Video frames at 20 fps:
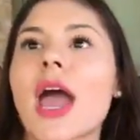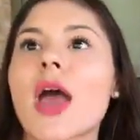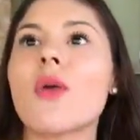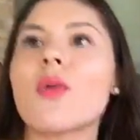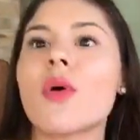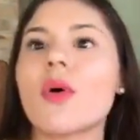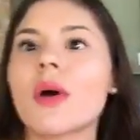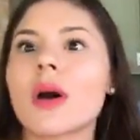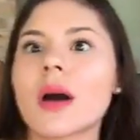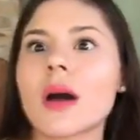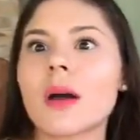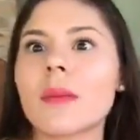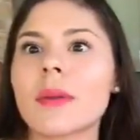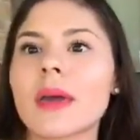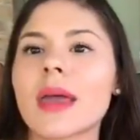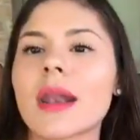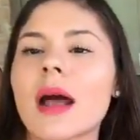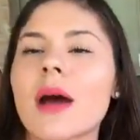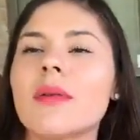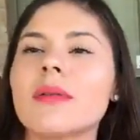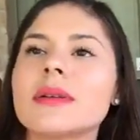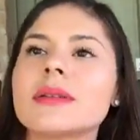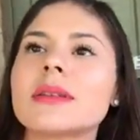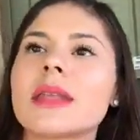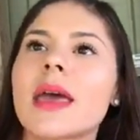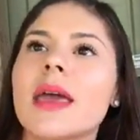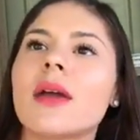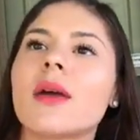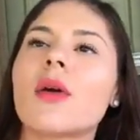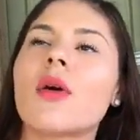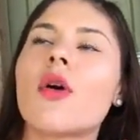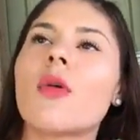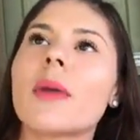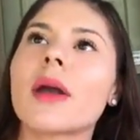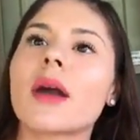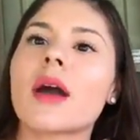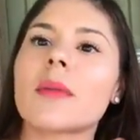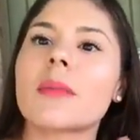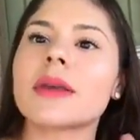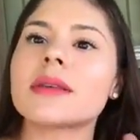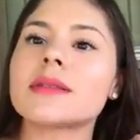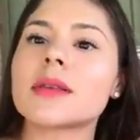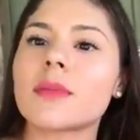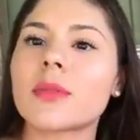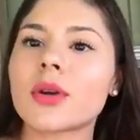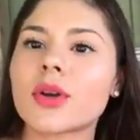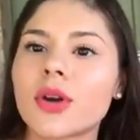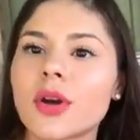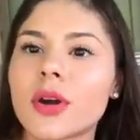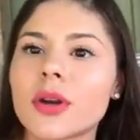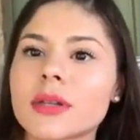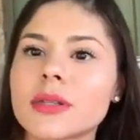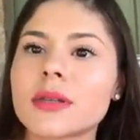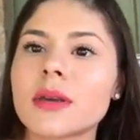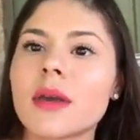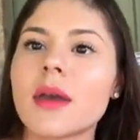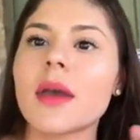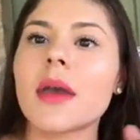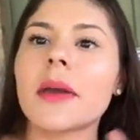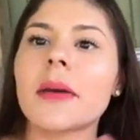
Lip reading: I woke up and I was like, oh my God, my stomach hurts.